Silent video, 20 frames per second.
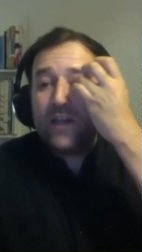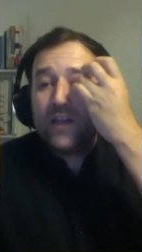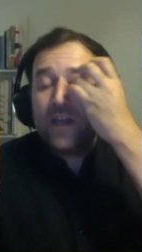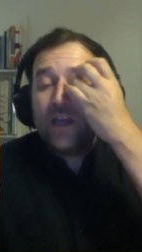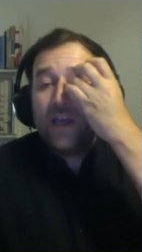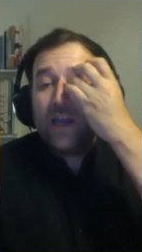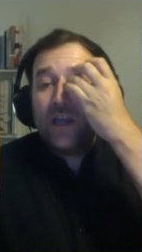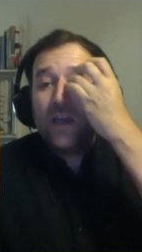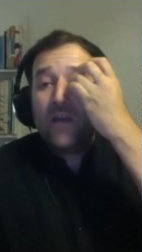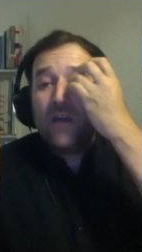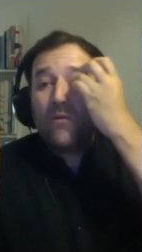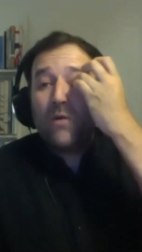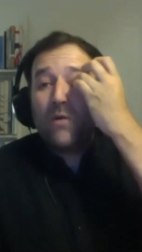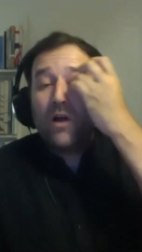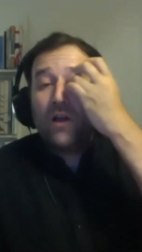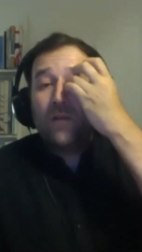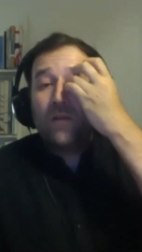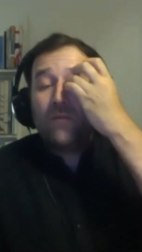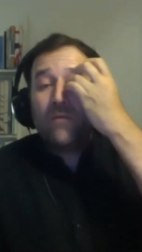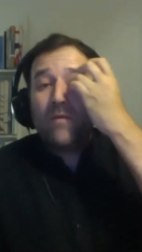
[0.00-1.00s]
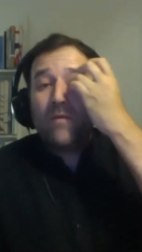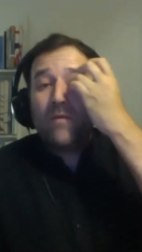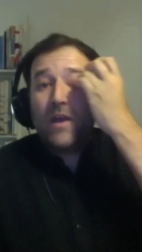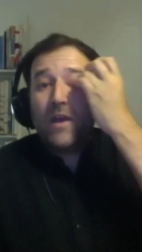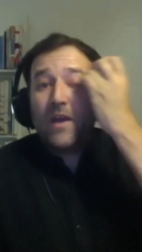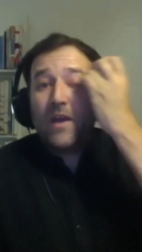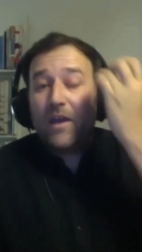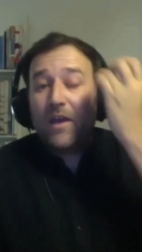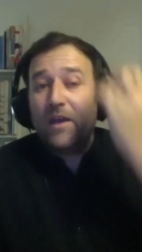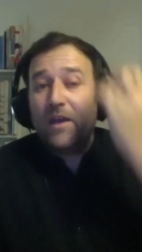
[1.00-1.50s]
uh, well,
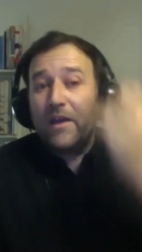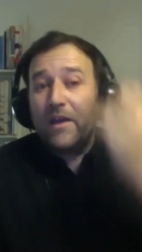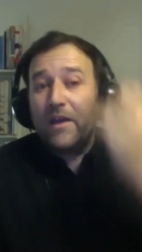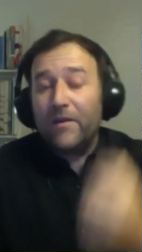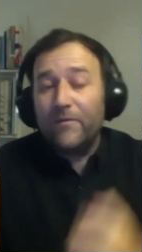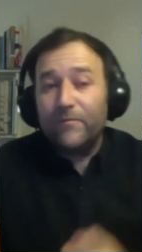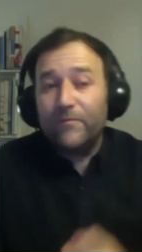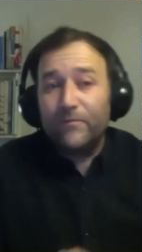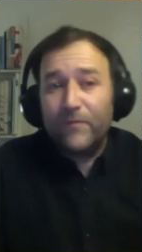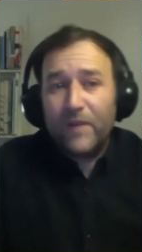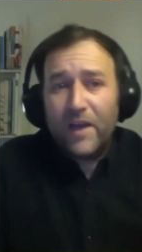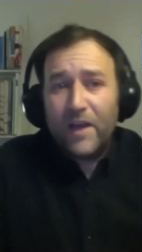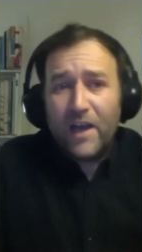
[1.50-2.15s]
um,